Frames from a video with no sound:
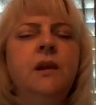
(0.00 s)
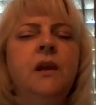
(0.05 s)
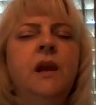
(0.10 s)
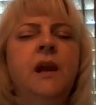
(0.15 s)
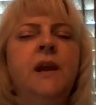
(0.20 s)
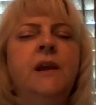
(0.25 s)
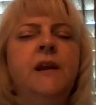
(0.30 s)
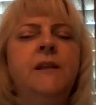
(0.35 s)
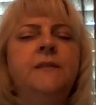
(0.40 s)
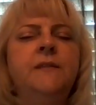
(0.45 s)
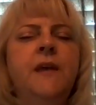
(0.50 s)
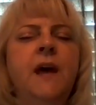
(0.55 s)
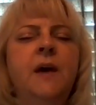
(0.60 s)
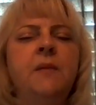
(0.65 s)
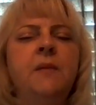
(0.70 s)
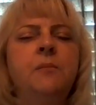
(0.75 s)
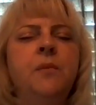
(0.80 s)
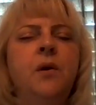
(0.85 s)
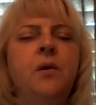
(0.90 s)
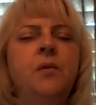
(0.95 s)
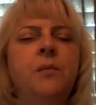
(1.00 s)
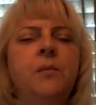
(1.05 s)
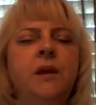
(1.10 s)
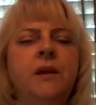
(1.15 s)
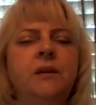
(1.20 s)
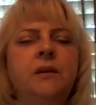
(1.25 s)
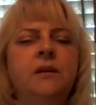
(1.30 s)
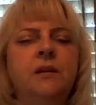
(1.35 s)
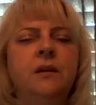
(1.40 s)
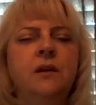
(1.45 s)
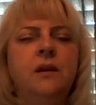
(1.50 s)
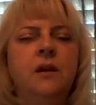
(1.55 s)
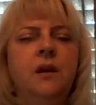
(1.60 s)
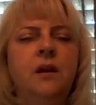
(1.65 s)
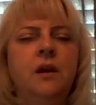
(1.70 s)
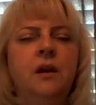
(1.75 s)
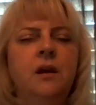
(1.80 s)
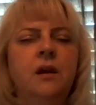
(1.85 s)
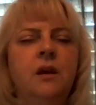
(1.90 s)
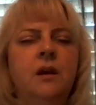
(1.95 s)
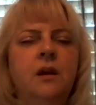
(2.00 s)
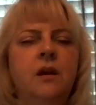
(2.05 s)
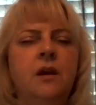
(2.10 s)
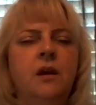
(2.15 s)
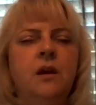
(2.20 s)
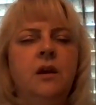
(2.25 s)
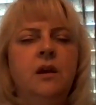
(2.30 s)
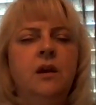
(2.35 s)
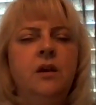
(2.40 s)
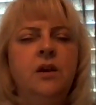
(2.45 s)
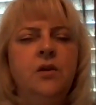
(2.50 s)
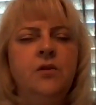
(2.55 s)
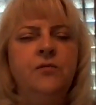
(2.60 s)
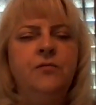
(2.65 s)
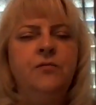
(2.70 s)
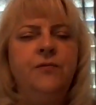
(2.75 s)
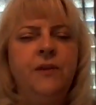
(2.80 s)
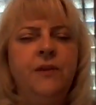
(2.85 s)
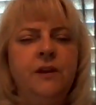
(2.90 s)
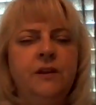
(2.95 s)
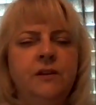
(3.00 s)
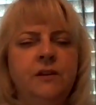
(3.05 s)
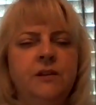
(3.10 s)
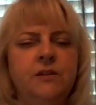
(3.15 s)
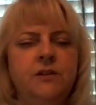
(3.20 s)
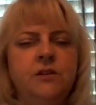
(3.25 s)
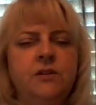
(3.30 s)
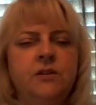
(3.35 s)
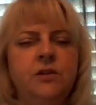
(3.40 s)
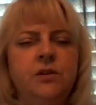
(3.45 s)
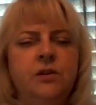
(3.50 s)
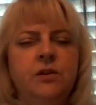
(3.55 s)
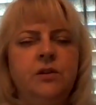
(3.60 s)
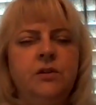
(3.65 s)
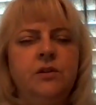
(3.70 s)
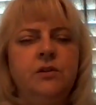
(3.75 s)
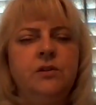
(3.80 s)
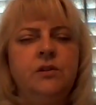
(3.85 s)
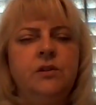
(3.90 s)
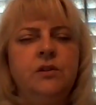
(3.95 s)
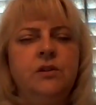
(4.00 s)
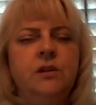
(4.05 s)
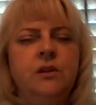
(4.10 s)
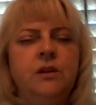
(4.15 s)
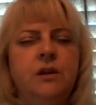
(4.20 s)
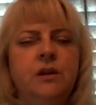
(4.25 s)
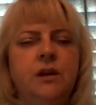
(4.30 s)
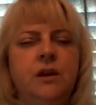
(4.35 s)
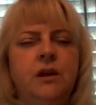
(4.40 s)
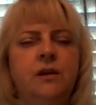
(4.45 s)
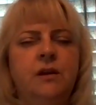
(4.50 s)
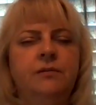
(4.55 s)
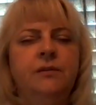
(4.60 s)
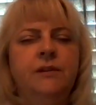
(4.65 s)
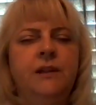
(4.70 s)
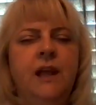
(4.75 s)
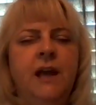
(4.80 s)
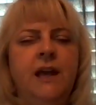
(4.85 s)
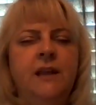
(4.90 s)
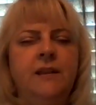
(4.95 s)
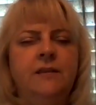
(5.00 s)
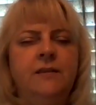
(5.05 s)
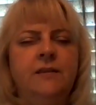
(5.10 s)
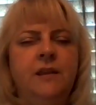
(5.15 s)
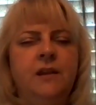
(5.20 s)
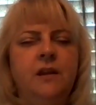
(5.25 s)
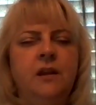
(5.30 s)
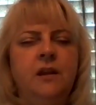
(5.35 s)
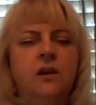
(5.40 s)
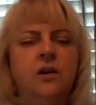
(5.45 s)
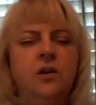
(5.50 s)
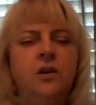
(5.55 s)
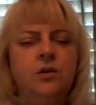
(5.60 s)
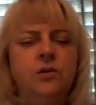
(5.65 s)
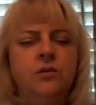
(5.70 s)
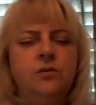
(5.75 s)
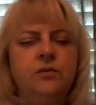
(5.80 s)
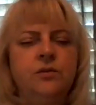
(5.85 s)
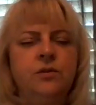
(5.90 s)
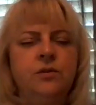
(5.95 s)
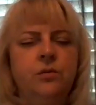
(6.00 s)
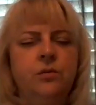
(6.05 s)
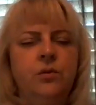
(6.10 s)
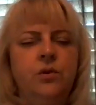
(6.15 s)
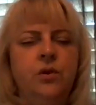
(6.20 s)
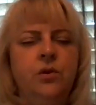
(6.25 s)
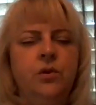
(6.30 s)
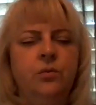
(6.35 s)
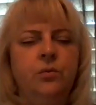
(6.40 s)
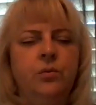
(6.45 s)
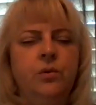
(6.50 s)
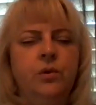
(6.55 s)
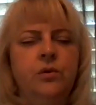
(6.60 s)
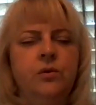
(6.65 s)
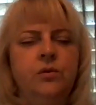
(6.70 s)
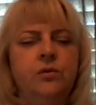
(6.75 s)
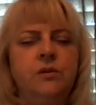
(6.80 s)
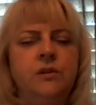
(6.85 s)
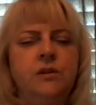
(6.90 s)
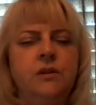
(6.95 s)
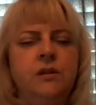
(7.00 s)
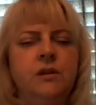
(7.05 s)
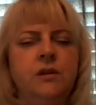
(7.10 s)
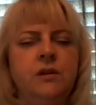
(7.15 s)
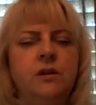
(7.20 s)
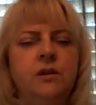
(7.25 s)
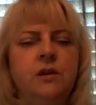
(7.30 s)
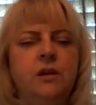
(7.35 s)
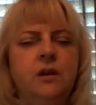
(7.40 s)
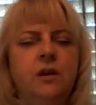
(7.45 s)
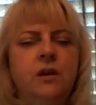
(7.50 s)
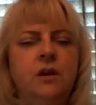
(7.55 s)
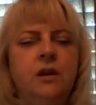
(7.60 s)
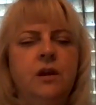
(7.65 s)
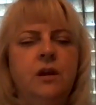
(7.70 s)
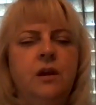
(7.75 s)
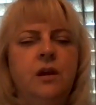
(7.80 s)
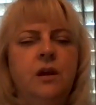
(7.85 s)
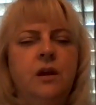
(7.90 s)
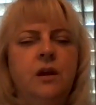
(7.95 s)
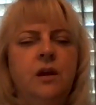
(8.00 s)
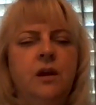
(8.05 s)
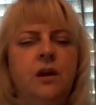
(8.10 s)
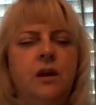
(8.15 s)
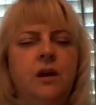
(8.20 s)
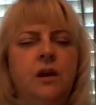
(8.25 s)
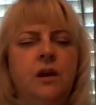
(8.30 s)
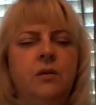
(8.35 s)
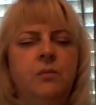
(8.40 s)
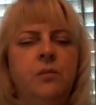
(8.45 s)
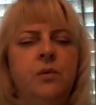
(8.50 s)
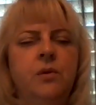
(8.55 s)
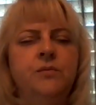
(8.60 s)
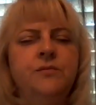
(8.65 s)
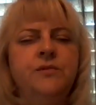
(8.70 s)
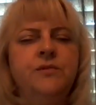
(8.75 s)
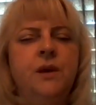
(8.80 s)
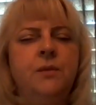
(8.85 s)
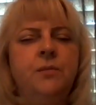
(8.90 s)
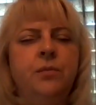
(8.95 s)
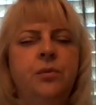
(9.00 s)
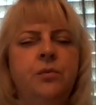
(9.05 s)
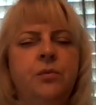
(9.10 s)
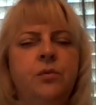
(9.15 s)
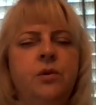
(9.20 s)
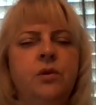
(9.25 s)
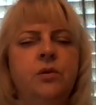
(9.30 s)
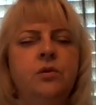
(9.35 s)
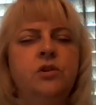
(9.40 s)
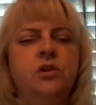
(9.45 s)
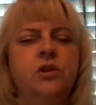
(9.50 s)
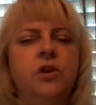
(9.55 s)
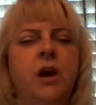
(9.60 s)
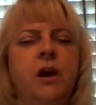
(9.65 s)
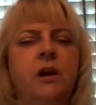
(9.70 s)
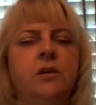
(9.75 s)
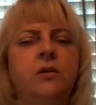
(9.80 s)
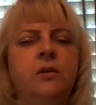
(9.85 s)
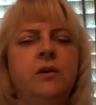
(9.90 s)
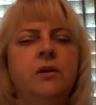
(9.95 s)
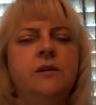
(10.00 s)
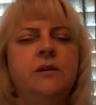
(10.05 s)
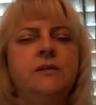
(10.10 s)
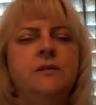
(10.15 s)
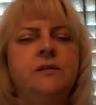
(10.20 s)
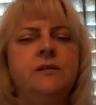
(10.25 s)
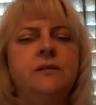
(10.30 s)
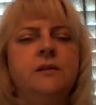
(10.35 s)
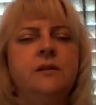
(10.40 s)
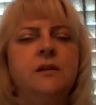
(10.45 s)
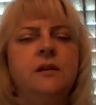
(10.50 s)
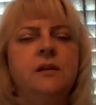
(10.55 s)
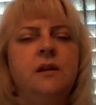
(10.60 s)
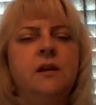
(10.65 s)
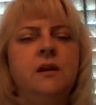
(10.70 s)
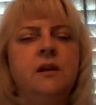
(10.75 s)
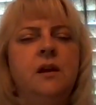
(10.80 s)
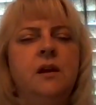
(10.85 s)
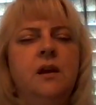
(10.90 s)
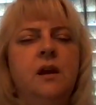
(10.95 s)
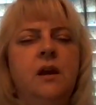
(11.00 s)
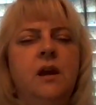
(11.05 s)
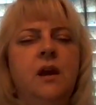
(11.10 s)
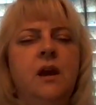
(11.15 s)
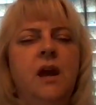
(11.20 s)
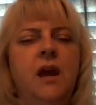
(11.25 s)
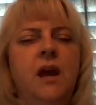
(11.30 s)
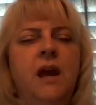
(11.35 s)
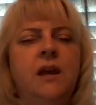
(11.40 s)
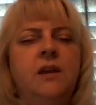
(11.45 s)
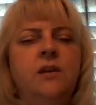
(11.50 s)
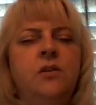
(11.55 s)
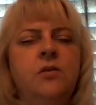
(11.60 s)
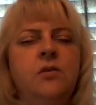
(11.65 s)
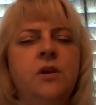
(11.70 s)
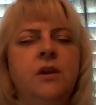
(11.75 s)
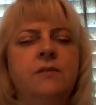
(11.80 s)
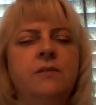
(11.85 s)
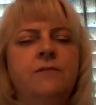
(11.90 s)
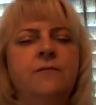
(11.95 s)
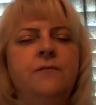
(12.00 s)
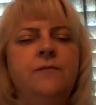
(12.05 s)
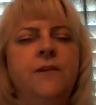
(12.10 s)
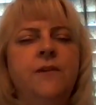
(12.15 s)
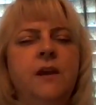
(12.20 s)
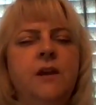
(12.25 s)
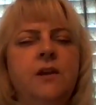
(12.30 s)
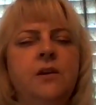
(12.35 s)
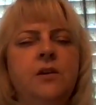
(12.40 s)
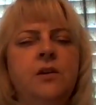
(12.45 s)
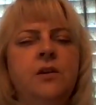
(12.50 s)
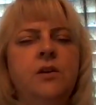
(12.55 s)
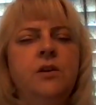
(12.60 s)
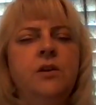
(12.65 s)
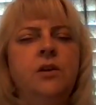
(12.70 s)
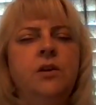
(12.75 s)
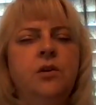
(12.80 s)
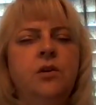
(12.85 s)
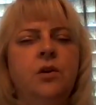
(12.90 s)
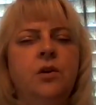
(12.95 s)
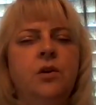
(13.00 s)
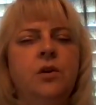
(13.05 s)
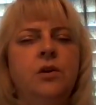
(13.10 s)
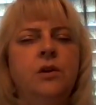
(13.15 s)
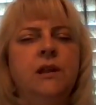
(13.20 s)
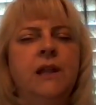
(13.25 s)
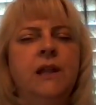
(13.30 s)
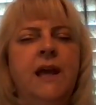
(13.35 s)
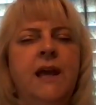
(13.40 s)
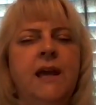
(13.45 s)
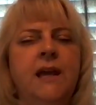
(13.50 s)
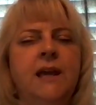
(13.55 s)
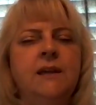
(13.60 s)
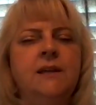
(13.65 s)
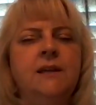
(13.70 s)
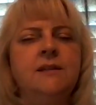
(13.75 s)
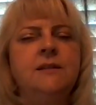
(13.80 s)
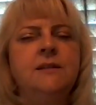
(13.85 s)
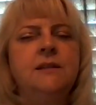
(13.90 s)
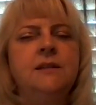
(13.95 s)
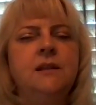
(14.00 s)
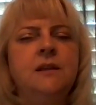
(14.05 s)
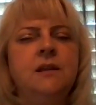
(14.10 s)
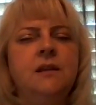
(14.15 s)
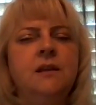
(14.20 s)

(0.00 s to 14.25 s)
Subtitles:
And at that moment, you feel a surge of light that goes through your root, moves up through your chakras, and you can feel your legs,